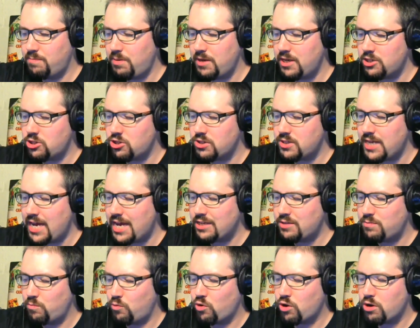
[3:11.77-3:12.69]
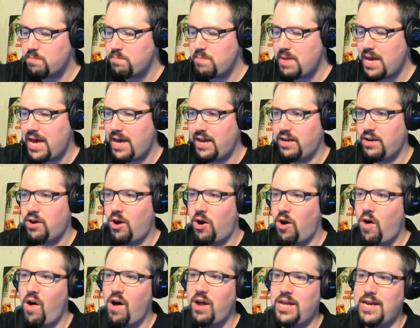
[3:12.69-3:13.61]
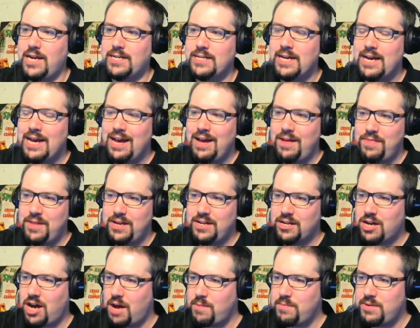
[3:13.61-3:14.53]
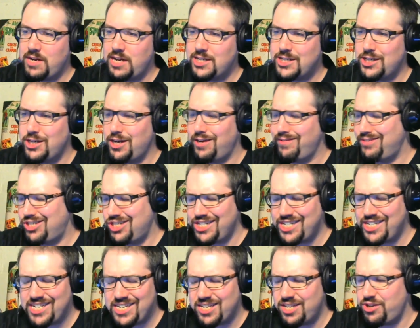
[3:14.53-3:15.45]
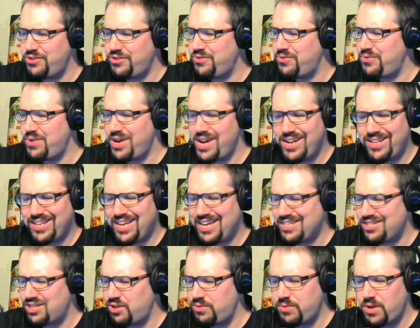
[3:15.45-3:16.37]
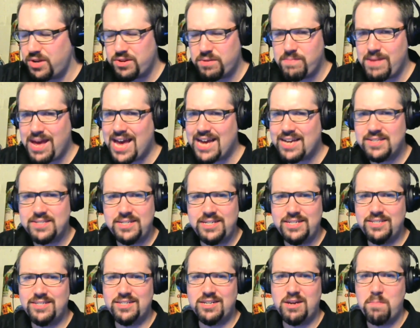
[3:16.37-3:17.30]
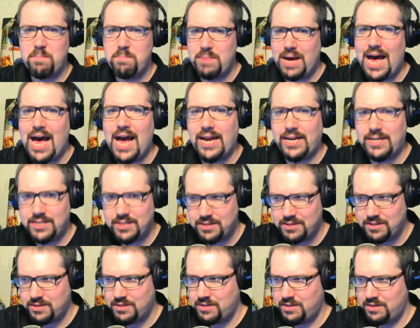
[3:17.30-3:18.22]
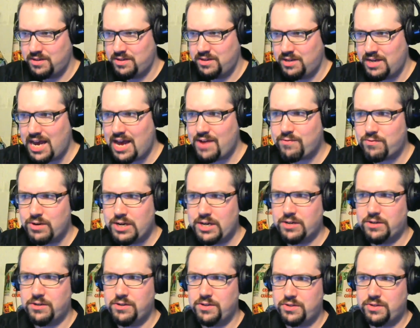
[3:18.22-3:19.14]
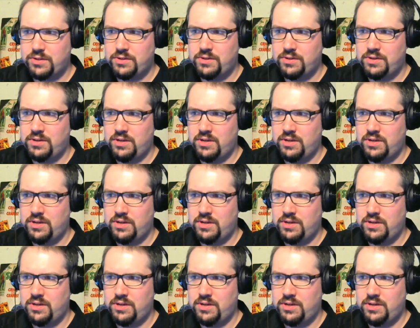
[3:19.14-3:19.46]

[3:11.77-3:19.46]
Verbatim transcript: Pinterest has more men on it than the combination of GQ and like two other magazines combined have readers.